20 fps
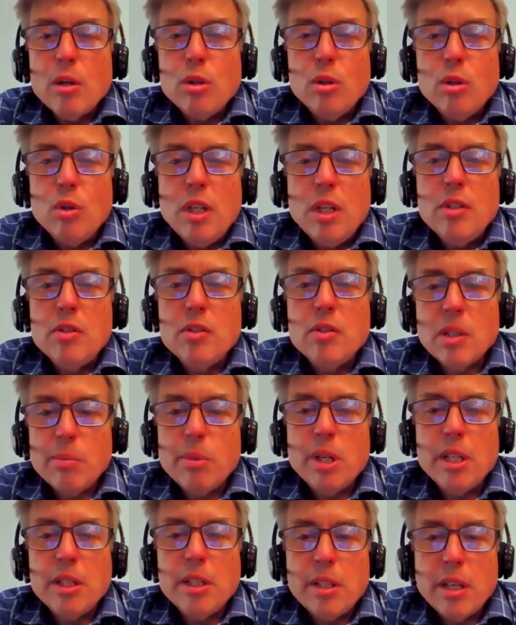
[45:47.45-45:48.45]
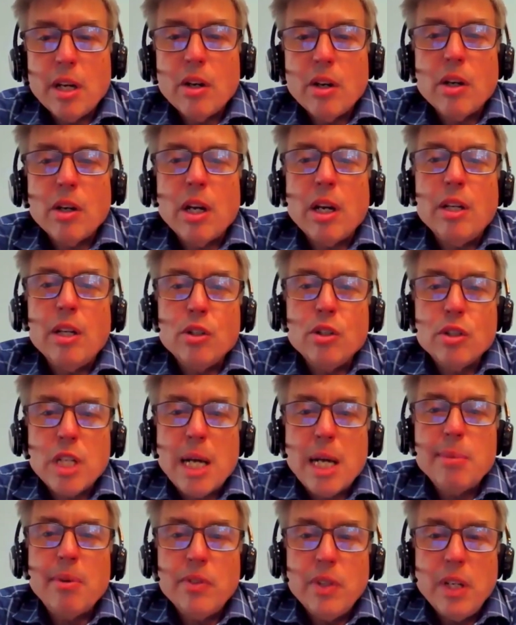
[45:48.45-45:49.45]
you need somebody there in your
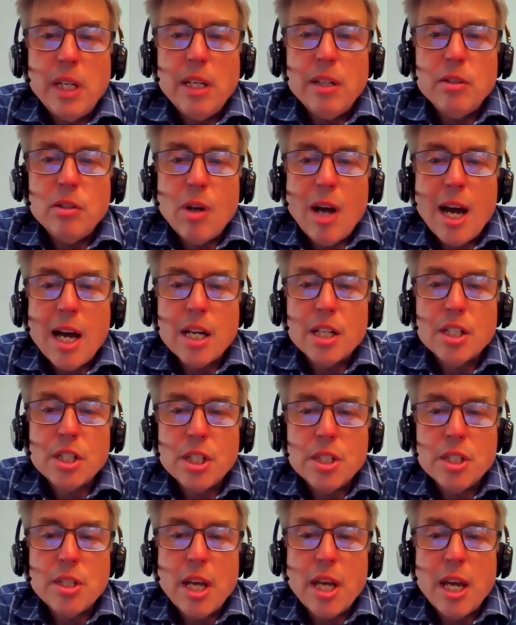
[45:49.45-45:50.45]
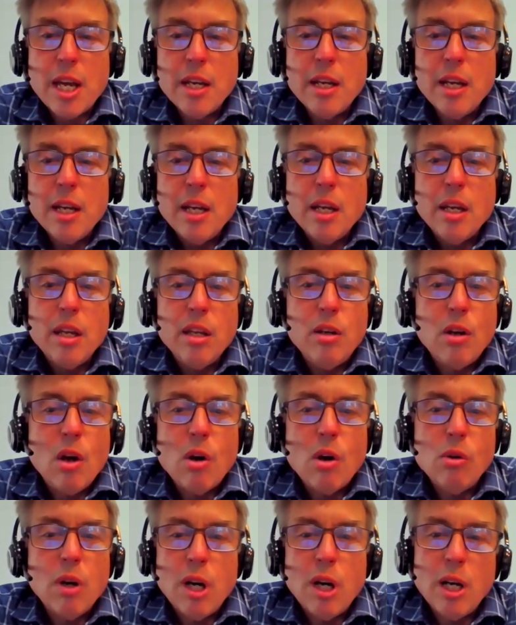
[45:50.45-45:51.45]
time of need to actually say,
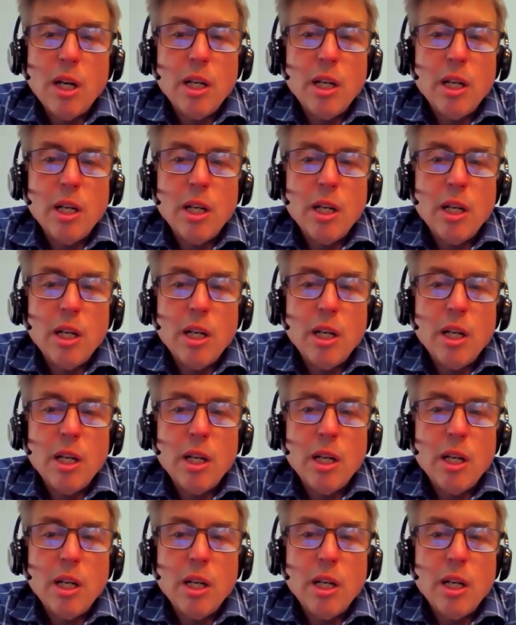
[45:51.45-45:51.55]
no,